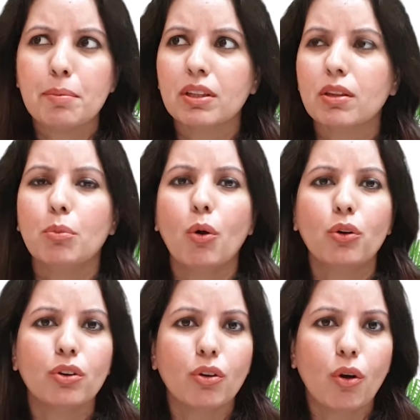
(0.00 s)
The
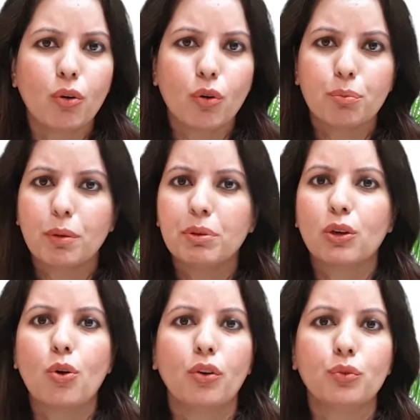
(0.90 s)
monologue or maybe the
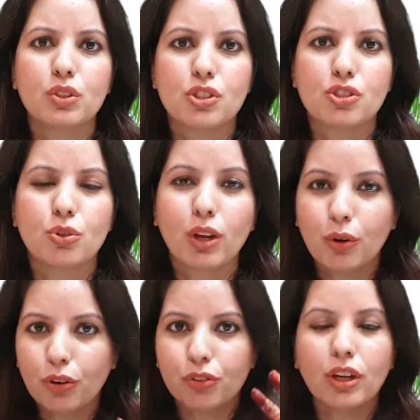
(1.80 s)
conversation. You
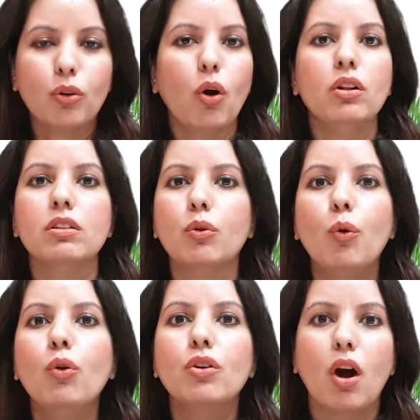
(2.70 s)
cannot recall the
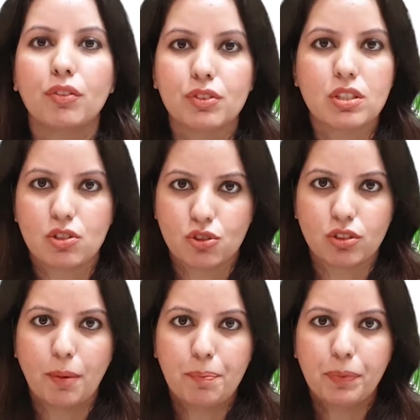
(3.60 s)
whole conversation.